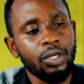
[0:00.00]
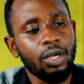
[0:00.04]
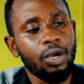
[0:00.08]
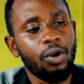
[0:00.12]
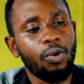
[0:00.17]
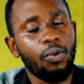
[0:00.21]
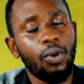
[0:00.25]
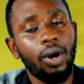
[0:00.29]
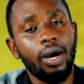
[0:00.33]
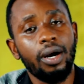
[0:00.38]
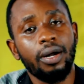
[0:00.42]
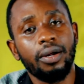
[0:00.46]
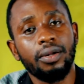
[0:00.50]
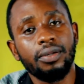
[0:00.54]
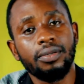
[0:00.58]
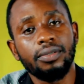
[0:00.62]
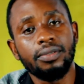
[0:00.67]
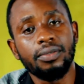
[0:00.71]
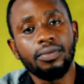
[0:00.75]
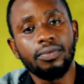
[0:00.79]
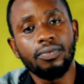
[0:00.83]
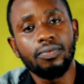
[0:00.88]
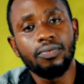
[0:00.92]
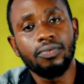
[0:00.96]
Well,
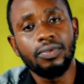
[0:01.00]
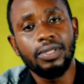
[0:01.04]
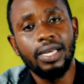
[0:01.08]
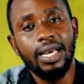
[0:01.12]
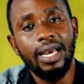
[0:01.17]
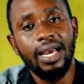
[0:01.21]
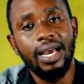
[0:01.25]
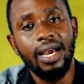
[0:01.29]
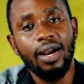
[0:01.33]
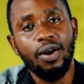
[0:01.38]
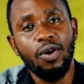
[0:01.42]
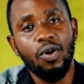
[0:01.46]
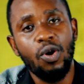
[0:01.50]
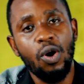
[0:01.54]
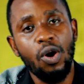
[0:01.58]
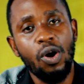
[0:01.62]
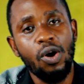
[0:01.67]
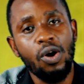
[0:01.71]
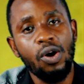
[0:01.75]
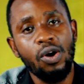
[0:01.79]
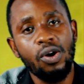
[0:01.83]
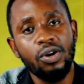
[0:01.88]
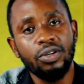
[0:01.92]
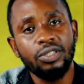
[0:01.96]
the
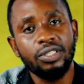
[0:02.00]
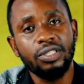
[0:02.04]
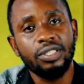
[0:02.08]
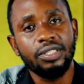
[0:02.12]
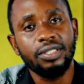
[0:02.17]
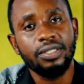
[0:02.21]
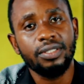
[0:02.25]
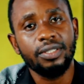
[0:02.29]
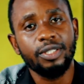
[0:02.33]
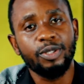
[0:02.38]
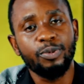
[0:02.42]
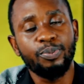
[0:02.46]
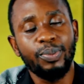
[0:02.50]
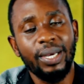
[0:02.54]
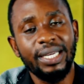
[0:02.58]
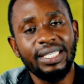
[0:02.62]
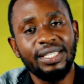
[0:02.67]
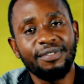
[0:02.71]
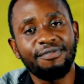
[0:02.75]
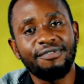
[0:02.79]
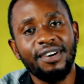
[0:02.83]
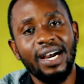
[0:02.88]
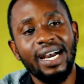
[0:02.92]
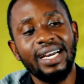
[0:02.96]
course
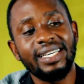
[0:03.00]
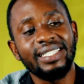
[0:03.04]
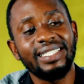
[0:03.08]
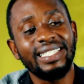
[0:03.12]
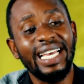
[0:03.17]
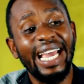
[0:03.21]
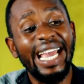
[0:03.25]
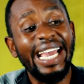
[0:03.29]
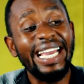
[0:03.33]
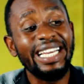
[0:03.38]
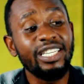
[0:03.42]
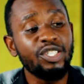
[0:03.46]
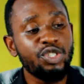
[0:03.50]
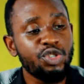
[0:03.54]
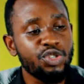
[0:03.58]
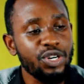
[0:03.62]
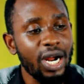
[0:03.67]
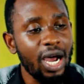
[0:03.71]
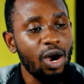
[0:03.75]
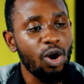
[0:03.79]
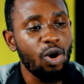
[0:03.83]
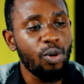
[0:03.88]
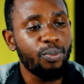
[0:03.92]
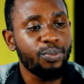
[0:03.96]
specifies
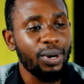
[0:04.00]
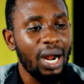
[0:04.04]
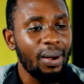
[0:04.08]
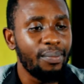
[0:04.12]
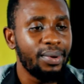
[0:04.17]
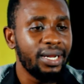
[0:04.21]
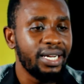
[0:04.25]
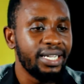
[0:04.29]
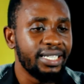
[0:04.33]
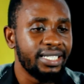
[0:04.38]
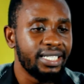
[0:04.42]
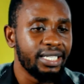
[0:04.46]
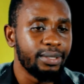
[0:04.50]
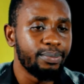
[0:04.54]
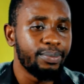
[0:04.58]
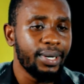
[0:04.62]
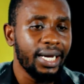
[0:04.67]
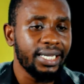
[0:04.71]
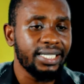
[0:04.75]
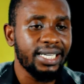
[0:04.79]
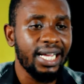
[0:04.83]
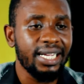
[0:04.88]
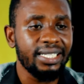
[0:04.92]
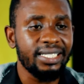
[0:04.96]
intraoperability,
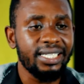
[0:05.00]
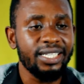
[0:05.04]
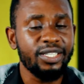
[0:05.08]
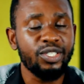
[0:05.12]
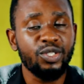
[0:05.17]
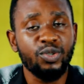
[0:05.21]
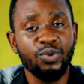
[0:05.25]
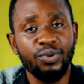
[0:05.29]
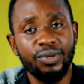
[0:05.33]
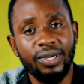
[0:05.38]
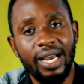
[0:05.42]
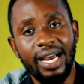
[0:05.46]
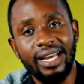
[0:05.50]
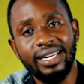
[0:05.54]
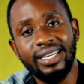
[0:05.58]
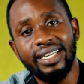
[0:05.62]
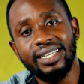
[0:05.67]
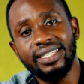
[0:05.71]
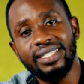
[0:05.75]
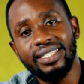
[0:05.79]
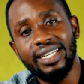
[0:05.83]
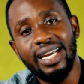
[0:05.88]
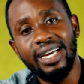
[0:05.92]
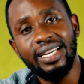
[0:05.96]
but I think to
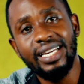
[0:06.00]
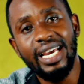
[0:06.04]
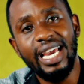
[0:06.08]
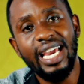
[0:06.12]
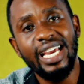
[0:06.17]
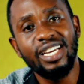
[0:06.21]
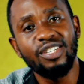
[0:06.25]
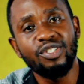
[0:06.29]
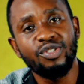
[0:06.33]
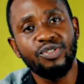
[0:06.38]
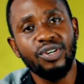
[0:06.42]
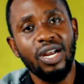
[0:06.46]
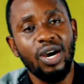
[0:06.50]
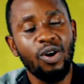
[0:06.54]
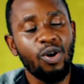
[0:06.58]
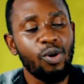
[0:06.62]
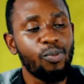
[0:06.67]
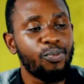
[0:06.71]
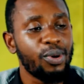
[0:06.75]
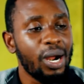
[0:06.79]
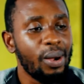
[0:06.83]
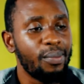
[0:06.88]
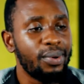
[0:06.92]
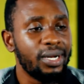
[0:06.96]
understand
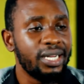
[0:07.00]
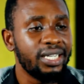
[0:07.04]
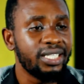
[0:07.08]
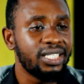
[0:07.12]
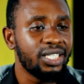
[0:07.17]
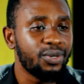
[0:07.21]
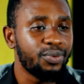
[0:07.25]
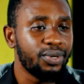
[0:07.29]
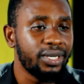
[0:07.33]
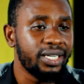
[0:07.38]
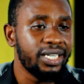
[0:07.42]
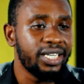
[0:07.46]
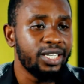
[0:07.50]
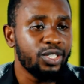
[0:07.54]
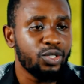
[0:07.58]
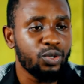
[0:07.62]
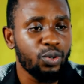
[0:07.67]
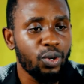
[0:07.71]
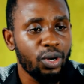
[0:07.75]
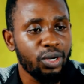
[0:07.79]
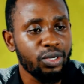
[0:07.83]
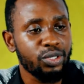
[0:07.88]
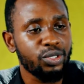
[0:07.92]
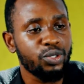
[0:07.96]
intraoperability, we need
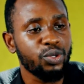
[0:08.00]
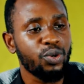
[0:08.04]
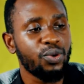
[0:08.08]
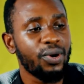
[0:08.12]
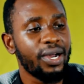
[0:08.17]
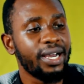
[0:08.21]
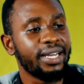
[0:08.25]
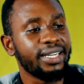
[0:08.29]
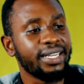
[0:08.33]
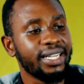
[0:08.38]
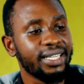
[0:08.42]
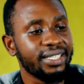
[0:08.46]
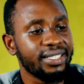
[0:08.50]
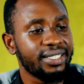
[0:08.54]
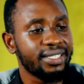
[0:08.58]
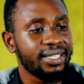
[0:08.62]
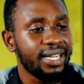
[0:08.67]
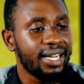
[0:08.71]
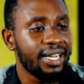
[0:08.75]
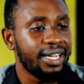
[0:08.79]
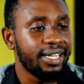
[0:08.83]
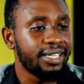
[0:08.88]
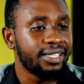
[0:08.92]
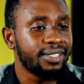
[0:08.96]
to also
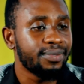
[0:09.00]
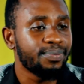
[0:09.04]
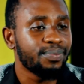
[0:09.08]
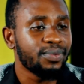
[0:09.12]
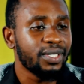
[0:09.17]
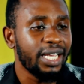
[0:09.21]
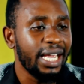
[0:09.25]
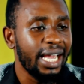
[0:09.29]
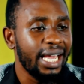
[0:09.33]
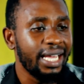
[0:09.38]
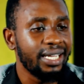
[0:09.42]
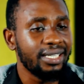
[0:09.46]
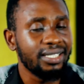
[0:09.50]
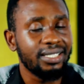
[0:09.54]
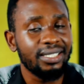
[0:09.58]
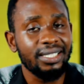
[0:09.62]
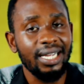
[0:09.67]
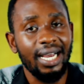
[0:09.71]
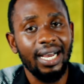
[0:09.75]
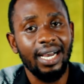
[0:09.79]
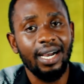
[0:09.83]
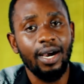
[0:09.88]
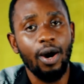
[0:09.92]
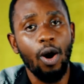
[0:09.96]
understand
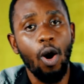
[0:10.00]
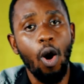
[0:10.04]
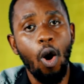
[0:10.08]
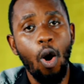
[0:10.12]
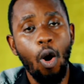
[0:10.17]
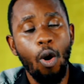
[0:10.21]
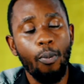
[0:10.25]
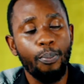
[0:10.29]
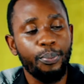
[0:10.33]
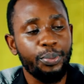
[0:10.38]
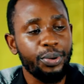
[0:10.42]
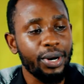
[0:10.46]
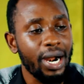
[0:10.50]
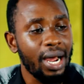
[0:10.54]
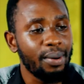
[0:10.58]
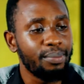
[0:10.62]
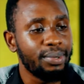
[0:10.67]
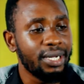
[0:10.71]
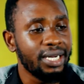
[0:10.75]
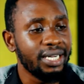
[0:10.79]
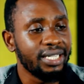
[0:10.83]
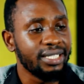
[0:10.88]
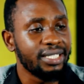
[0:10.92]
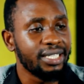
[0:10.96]

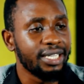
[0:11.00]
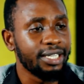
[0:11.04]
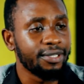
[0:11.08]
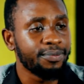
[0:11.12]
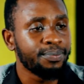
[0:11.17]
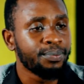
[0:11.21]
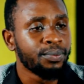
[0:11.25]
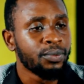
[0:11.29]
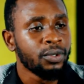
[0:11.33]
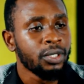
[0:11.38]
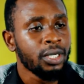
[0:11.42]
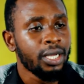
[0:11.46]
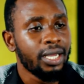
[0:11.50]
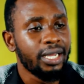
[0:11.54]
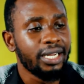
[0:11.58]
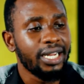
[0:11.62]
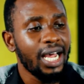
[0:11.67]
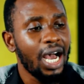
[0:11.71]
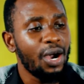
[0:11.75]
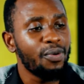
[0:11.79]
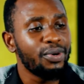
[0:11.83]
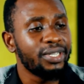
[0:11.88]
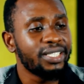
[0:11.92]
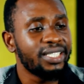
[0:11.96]
interoperability.
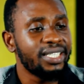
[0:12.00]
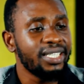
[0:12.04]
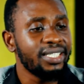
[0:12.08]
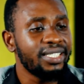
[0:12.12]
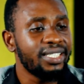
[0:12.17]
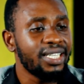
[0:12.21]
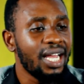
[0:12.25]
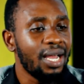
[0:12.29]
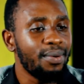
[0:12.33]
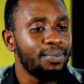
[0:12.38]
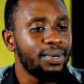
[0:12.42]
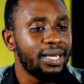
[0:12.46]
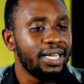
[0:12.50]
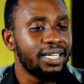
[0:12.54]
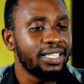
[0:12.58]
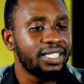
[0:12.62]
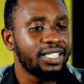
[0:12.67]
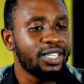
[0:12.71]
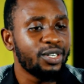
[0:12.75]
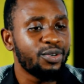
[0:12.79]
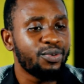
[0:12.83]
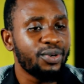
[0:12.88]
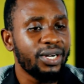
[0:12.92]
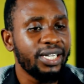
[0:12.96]
Now, with system
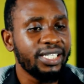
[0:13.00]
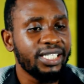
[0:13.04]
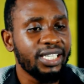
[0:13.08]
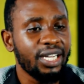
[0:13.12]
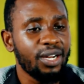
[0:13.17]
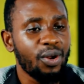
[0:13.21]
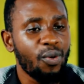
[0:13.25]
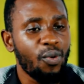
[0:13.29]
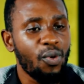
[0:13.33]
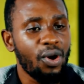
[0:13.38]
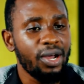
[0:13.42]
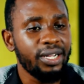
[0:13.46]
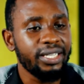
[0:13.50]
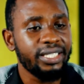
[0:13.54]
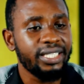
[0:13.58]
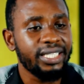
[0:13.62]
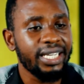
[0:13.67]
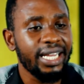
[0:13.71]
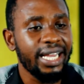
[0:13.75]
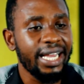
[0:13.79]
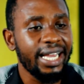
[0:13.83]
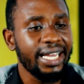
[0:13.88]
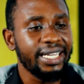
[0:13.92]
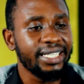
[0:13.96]
integration, what
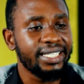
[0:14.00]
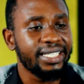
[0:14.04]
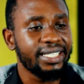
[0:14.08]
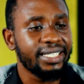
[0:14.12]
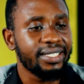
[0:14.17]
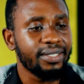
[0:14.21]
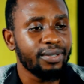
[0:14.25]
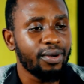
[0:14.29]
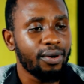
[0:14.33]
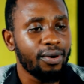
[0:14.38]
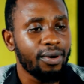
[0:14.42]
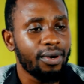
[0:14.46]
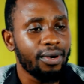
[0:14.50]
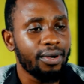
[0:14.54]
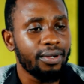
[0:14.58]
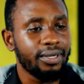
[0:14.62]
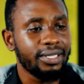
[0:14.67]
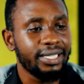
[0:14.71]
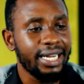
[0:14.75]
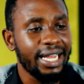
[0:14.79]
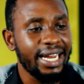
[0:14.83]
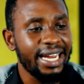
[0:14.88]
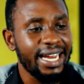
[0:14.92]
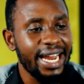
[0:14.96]
is
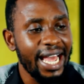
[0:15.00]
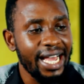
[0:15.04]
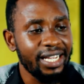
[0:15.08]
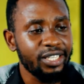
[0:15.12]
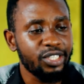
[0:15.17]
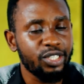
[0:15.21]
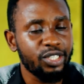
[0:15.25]
the nurse